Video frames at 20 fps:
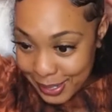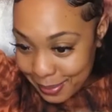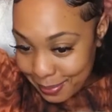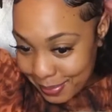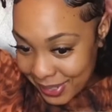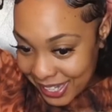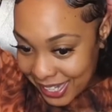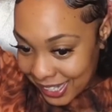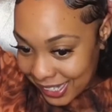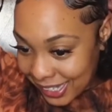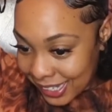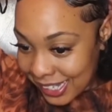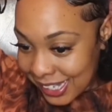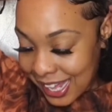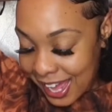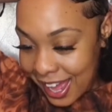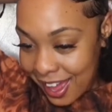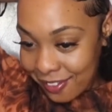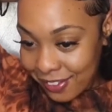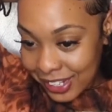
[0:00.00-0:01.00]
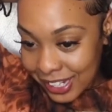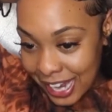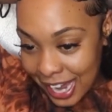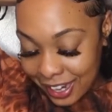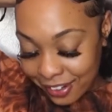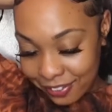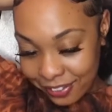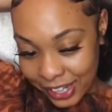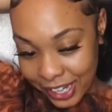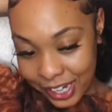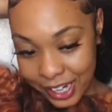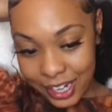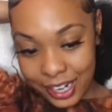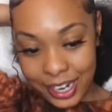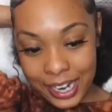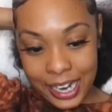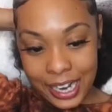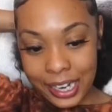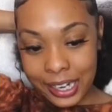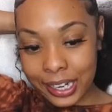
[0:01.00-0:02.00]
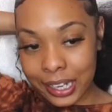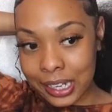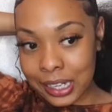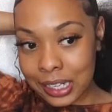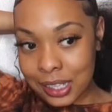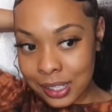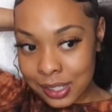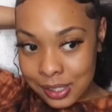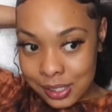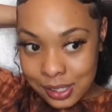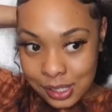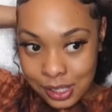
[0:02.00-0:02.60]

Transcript: because I have a lot of hair and it is